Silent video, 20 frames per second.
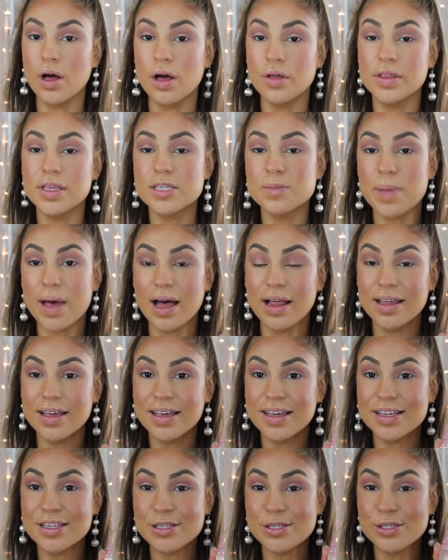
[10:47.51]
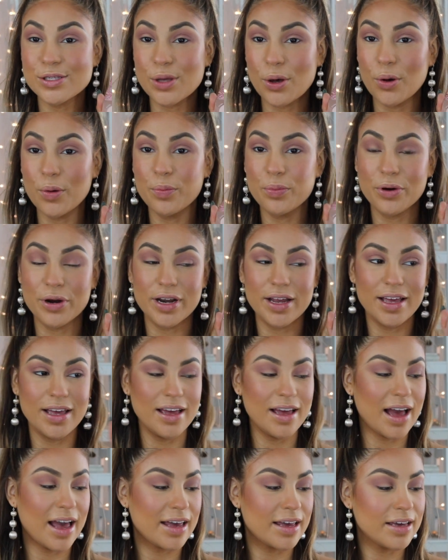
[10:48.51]
This palette is so
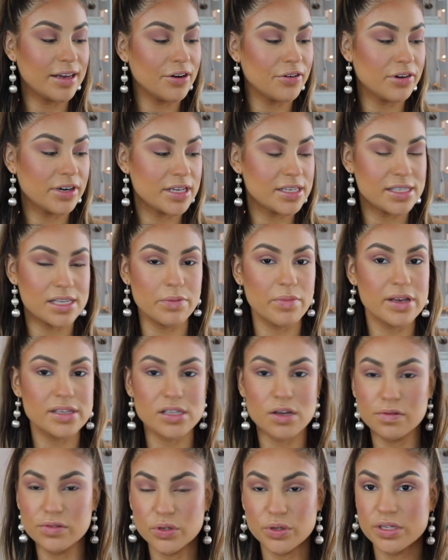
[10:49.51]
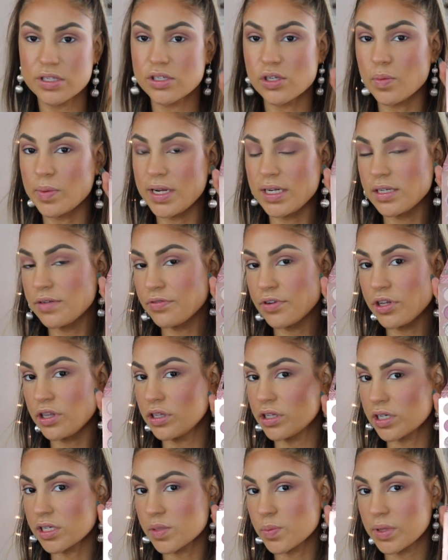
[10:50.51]
pretty. I can already see myself doing so many different
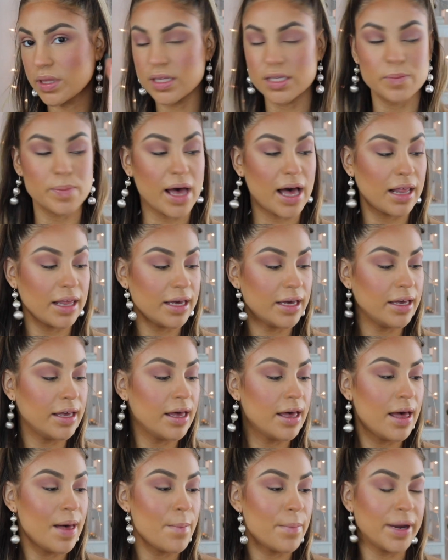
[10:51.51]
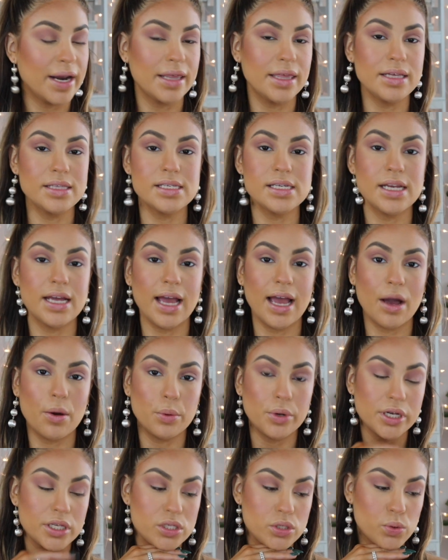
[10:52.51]
looks with this palette, but I think today I
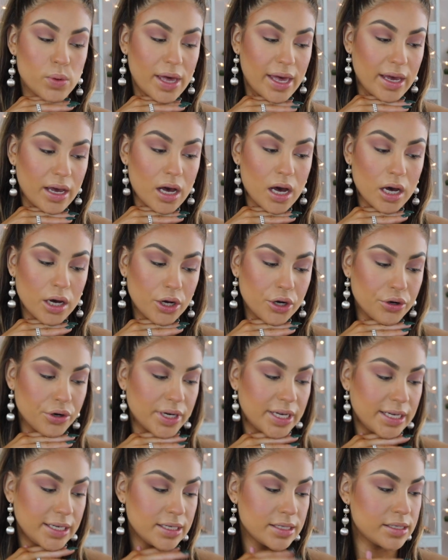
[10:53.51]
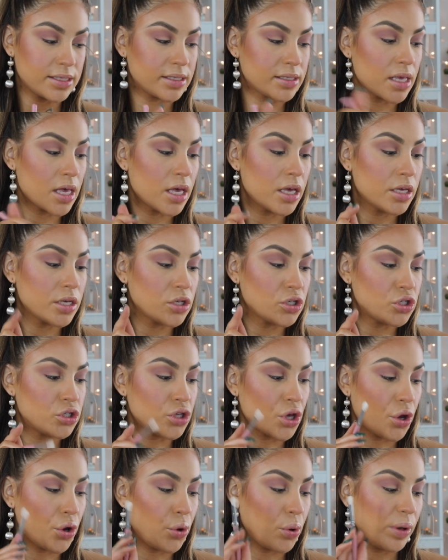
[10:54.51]
want to do a cut crease.
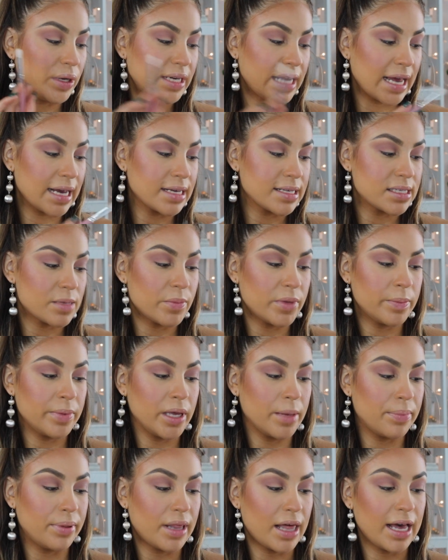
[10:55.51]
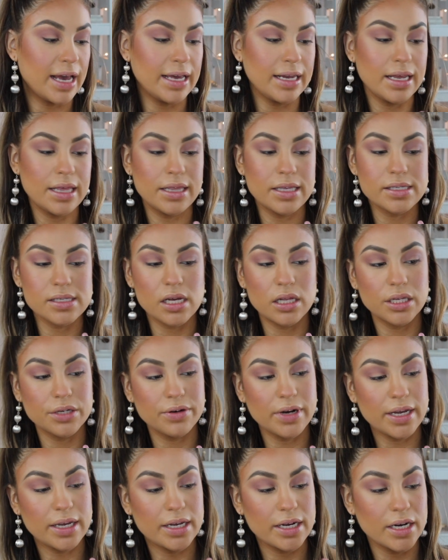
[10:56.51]
So next I'm going to be applying this color
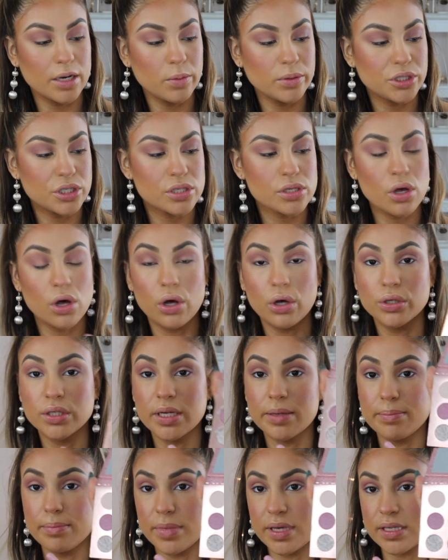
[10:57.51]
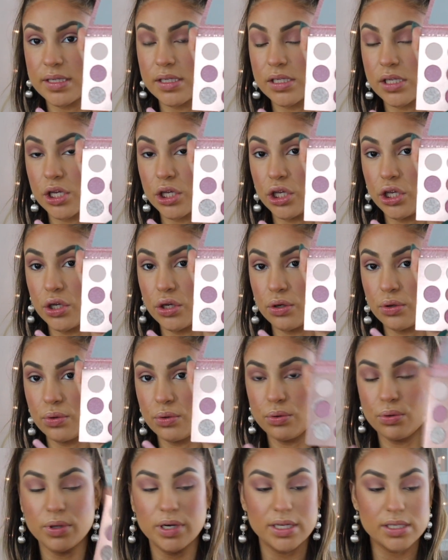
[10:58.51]
right here, which is called Miss
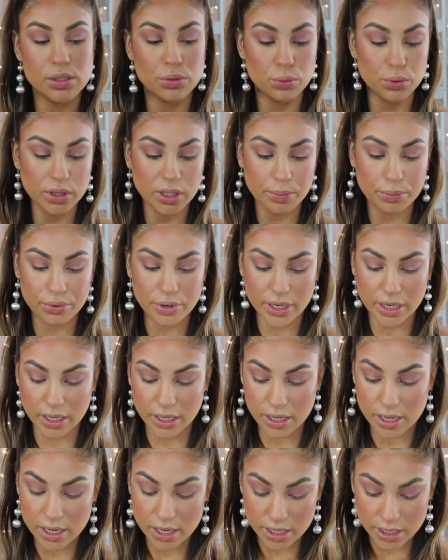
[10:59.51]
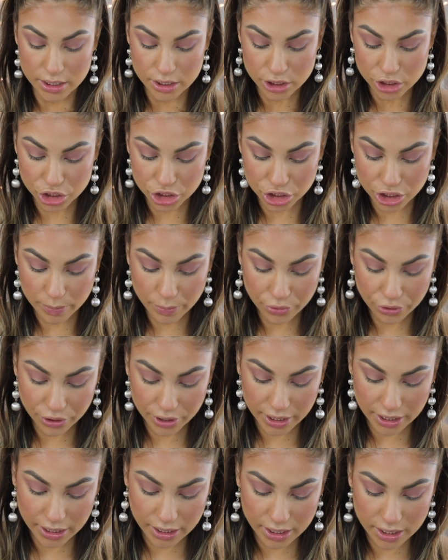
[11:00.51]
You, and it's a really pretty
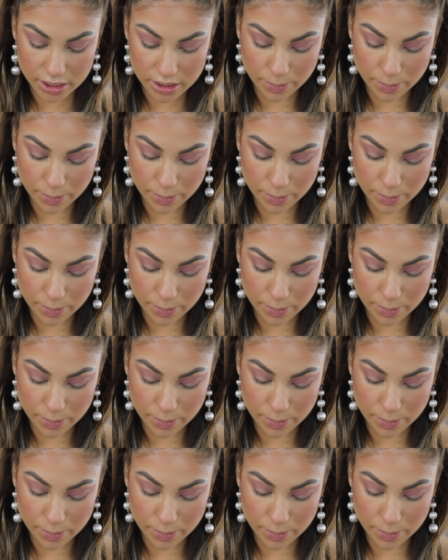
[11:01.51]
shimmery